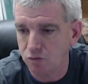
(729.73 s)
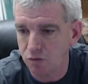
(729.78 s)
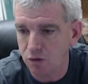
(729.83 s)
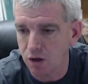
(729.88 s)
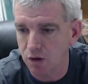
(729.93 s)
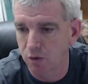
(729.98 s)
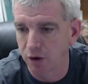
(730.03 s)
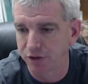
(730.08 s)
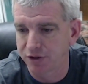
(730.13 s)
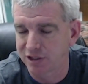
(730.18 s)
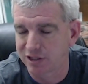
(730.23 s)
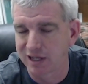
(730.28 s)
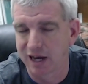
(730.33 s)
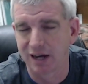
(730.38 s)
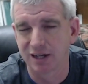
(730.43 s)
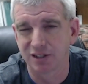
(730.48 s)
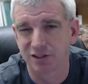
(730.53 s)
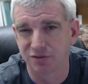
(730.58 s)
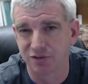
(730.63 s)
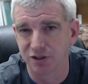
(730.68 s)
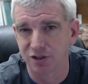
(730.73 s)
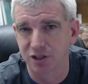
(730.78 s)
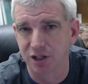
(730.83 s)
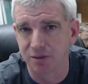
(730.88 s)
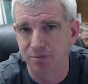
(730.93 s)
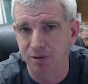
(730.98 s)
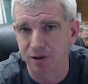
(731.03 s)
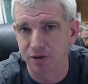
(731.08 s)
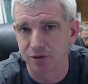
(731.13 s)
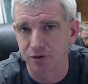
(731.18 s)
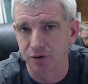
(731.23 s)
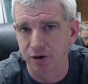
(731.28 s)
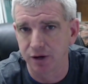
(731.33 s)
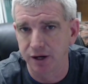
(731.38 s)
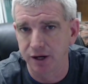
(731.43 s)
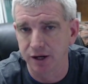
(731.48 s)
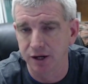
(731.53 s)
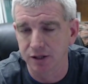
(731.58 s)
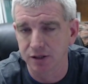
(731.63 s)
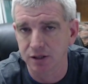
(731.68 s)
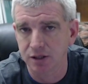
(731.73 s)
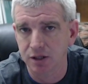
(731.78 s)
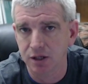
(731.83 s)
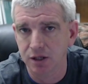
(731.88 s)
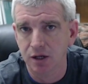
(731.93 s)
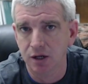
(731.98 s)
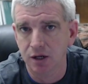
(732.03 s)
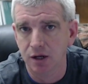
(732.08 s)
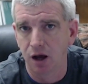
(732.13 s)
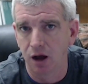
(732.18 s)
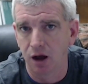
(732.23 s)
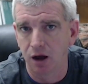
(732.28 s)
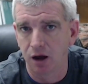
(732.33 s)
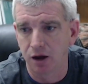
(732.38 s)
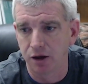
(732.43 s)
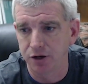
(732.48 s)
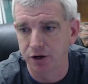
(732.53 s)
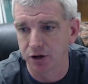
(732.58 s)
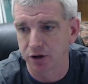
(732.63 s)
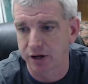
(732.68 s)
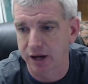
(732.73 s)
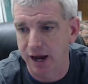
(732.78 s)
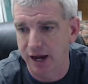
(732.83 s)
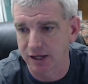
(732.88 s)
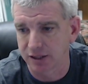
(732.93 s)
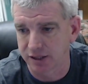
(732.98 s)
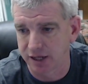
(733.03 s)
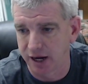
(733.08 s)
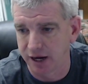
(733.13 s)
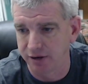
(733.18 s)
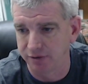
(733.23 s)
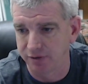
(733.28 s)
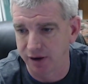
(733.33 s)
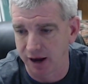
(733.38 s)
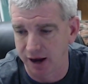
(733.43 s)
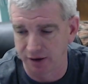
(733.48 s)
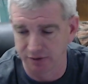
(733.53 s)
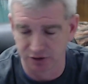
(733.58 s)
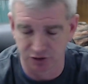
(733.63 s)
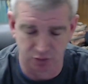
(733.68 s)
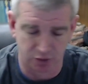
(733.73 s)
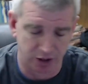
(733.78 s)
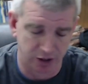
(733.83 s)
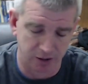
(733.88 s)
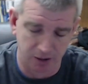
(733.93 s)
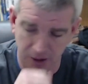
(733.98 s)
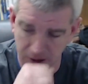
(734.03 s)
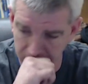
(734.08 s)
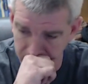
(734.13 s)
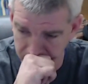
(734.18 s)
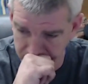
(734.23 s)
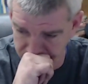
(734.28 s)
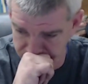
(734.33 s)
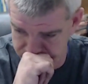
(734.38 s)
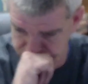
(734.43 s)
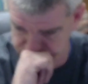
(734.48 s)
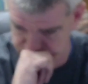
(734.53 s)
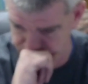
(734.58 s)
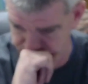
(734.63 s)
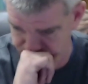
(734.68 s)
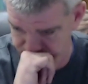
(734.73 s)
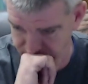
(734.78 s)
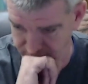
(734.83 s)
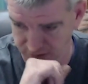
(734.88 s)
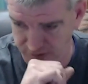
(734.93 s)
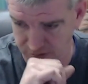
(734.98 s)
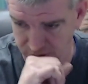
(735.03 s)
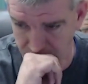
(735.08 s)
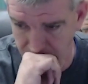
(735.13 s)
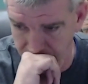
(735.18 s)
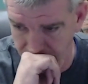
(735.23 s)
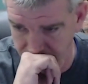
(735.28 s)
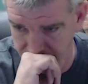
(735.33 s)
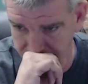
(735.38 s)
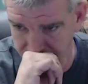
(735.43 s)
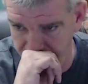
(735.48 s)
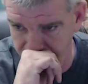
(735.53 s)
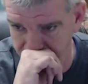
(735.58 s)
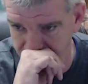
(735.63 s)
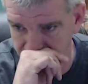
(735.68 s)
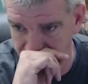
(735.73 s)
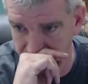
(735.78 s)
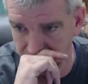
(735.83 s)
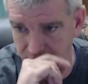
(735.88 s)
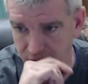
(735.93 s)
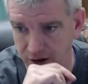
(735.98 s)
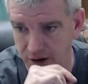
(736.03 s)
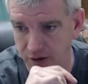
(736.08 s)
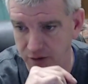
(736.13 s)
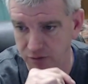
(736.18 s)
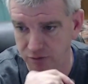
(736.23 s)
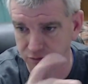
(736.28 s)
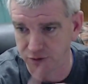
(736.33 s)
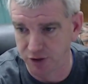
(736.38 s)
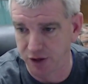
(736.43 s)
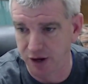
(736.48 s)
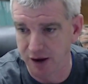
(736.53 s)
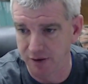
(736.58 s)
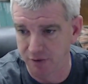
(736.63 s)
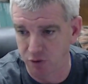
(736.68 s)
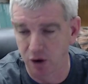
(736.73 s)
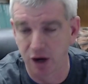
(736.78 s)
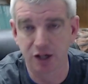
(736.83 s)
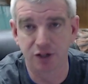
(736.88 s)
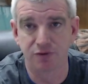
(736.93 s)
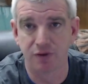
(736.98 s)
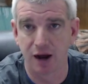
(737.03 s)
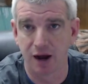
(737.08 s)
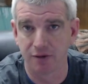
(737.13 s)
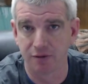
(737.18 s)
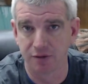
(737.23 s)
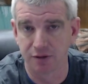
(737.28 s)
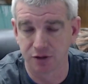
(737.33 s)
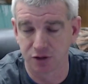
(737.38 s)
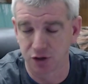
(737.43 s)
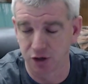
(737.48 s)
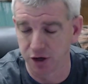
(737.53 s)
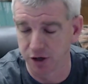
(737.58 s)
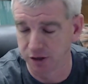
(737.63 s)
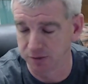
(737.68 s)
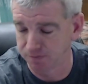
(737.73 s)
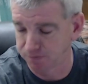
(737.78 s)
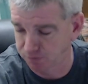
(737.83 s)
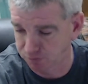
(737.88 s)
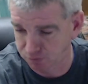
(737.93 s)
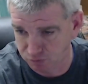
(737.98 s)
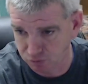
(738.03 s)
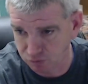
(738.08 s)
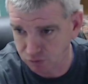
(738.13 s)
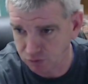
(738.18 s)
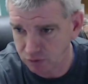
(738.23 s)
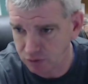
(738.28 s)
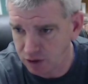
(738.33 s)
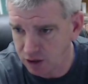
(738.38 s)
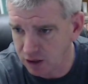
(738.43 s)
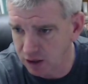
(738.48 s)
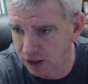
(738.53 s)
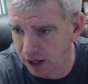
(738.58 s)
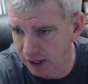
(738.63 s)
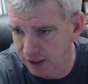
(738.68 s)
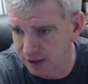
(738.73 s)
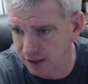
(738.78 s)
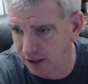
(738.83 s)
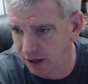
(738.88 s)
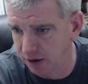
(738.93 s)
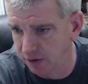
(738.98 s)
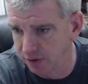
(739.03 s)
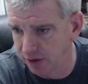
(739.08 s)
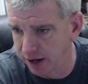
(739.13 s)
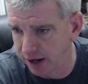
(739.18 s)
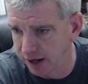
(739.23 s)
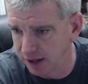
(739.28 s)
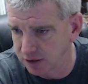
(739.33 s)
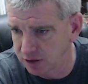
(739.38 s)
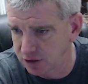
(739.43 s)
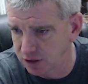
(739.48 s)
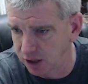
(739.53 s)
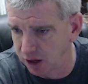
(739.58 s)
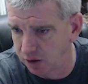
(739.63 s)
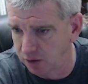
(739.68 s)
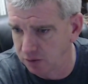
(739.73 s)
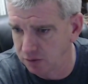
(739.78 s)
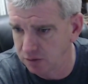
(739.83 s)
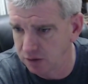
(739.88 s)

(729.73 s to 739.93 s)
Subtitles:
the status of your CP3 is, your cascade valve as well, or your do you have a race valve in the truck? Like, know that. So